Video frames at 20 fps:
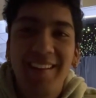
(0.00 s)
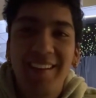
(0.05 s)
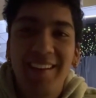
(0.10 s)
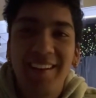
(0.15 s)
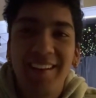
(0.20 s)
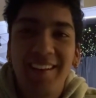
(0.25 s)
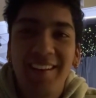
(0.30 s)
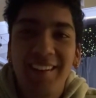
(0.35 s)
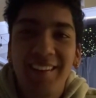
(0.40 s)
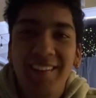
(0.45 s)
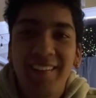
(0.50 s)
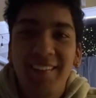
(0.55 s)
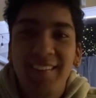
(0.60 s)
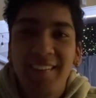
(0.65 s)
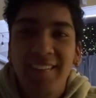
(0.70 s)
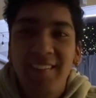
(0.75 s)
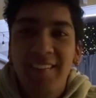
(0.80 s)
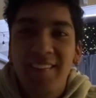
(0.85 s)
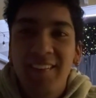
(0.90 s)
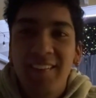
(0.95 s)
I like that.
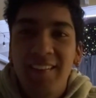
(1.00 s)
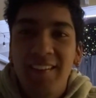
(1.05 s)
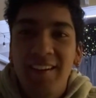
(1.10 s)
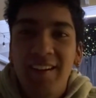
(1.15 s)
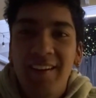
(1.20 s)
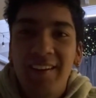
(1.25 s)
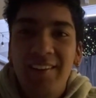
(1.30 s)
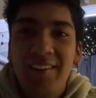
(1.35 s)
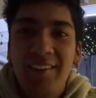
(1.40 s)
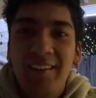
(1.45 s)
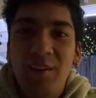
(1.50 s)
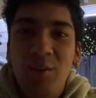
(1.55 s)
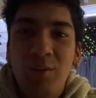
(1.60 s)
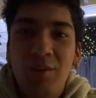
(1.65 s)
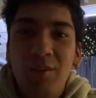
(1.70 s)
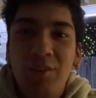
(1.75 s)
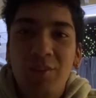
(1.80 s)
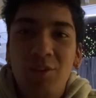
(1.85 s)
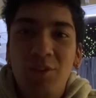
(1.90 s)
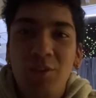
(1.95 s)
I
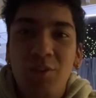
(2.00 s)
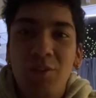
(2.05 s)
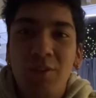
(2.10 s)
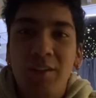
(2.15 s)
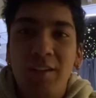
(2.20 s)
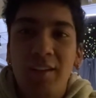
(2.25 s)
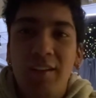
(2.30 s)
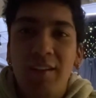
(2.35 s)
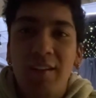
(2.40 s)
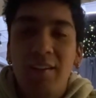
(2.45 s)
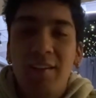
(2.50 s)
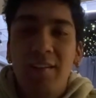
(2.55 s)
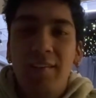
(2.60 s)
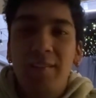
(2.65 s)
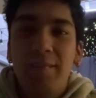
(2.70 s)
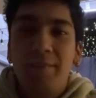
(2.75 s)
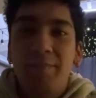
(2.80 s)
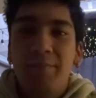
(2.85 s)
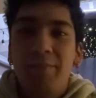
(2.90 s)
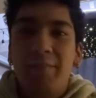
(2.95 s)
think it was a turtleneck.
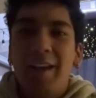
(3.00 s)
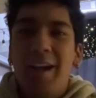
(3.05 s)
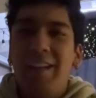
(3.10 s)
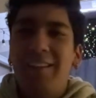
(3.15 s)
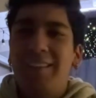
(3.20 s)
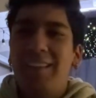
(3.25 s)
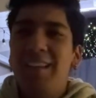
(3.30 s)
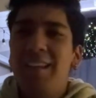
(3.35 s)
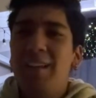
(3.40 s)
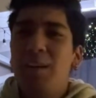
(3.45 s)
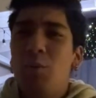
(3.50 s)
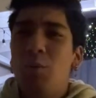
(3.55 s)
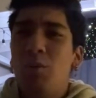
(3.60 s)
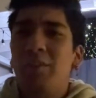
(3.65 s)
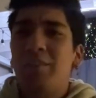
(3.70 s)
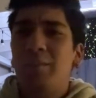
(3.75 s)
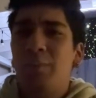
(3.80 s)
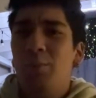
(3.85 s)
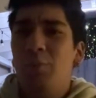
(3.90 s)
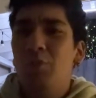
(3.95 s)
I think
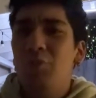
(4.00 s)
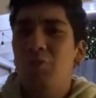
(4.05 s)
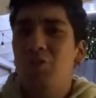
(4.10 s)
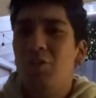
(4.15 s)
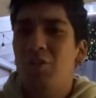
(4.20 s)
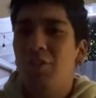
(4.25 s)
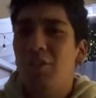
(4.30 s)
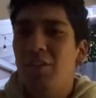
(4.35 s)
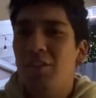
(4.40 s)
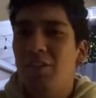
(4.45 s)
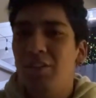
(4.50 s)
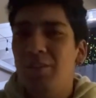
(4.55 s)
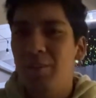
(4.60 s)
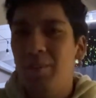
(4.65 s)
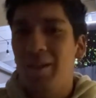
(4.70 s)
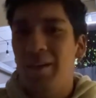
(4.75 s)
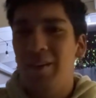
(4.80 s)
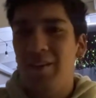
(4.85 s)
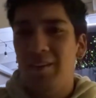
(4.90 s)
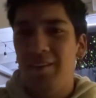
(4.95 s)
it was a blue shirt,
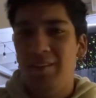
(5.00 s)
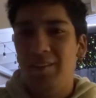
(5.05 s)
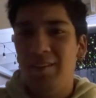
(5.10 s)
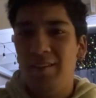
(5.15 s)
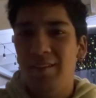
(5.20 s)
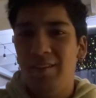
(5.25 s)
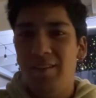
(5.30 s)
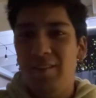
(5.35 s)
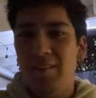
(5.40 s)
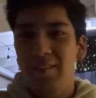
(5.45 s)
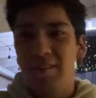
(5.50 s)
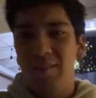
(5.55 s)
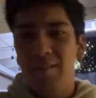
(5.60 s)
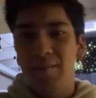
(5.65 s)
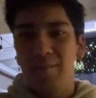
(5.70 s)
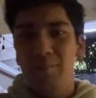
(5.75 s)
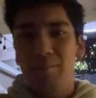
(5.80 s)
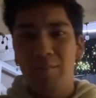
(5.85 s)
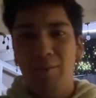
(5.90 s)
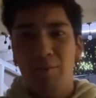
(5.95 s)
to be honest,
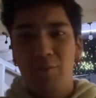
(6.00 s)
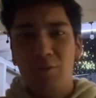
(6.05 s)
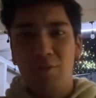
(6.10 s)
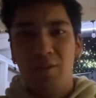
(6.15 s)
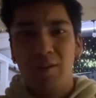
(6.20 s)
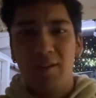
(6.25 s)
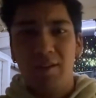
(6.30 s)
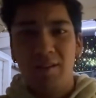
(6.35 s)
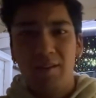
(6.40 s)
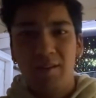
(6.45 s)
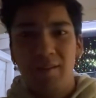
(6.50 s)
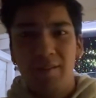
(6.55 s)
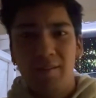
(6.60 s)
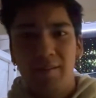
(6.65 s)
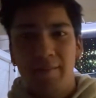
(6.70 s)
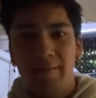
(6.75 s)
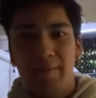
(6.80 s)
before that.